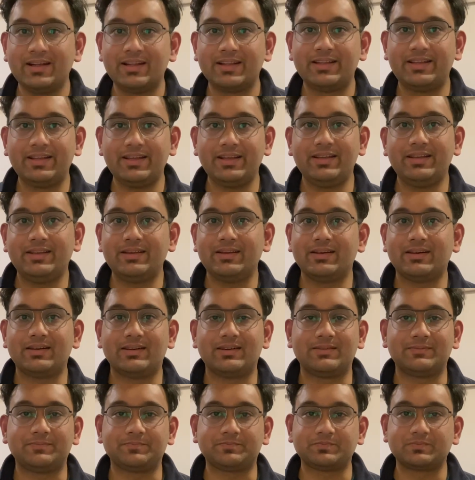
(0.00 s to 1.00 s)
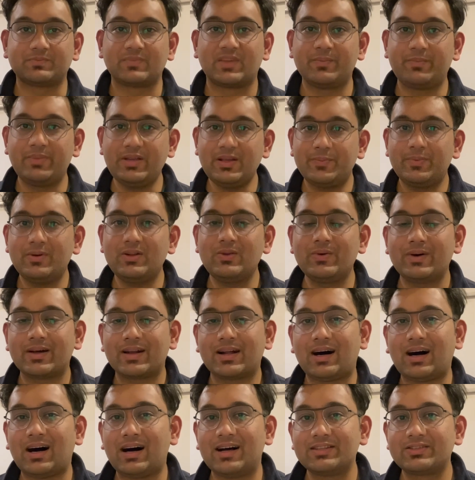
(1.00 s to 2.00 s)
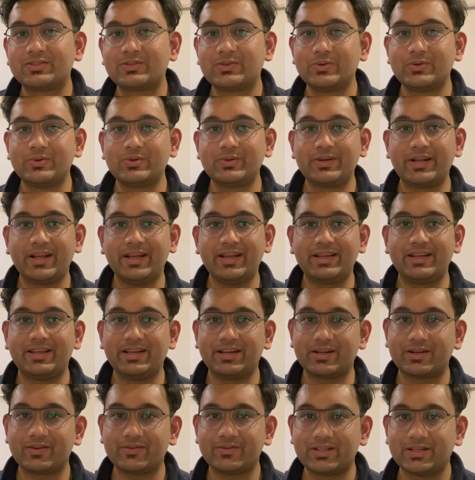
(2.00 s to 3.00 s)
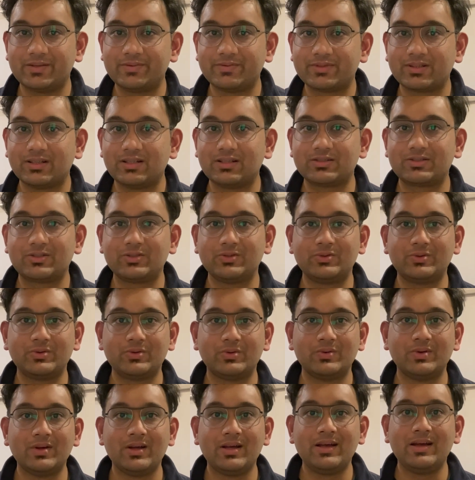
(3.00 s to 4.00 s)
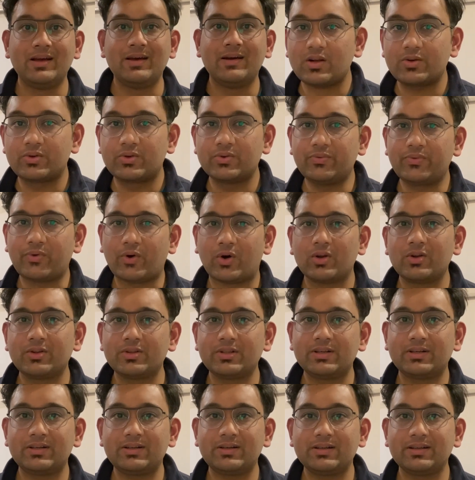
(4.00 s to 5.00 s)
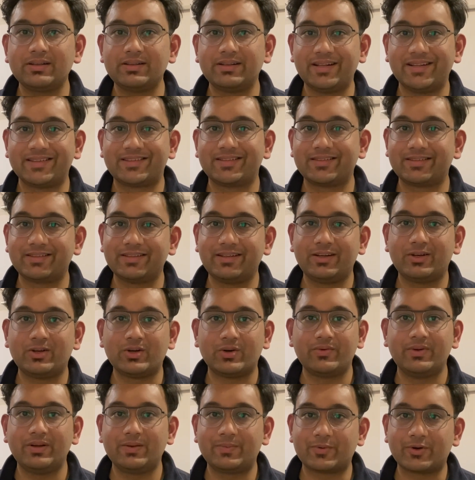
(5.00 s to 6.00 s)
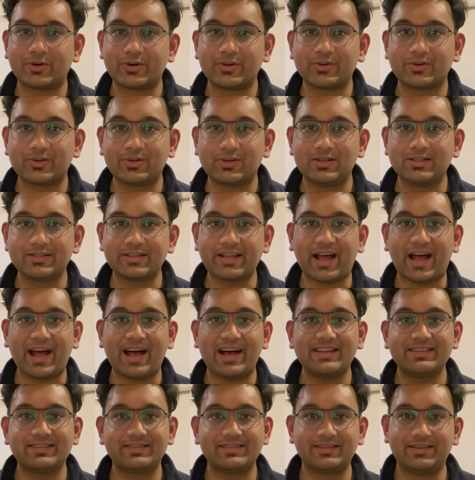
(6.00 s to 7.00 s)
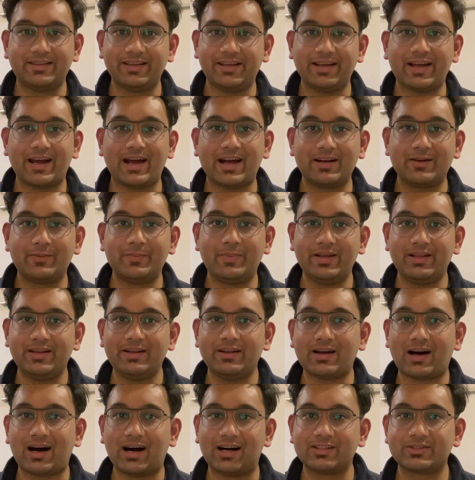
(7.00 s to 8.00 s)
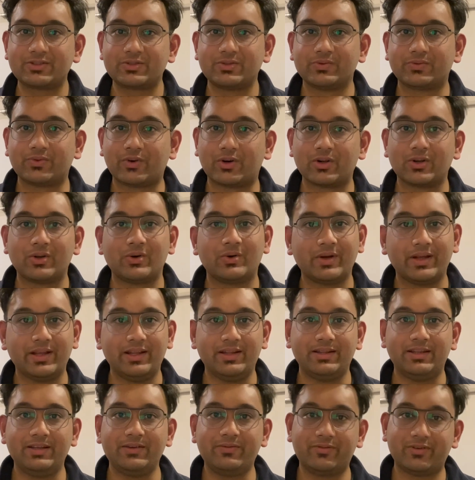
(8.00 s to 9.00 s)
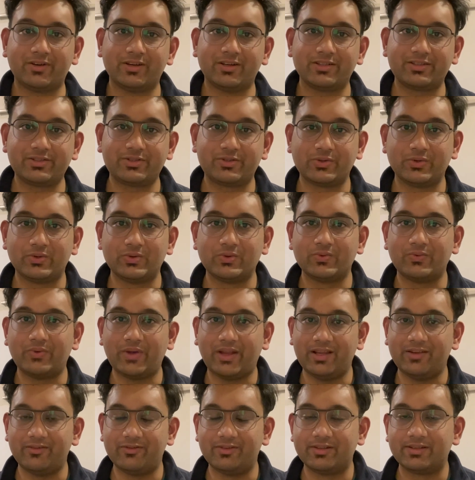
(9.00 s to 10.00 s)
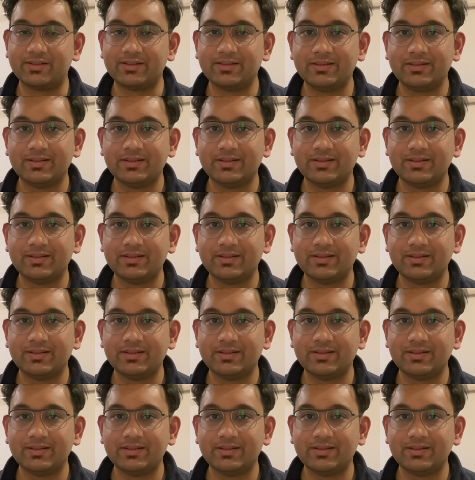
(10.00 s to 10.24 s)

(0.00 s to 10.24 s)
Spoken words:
the people were asked to take care of themselves, to follow the necessary COVID protocols as they had been asked to follow in the first 2 waves.